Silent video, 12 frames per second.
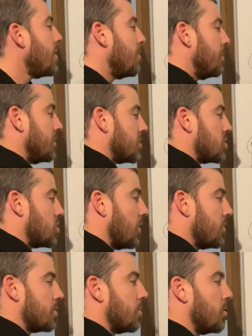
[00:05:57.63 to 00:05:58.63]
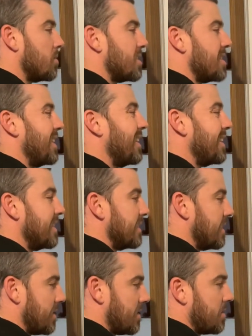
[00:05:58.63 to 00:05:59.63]
but the soft spot still
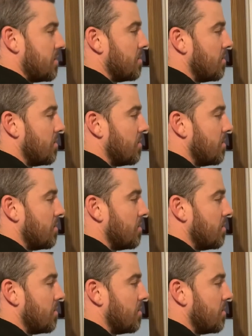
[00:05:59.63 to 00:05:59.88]
exists.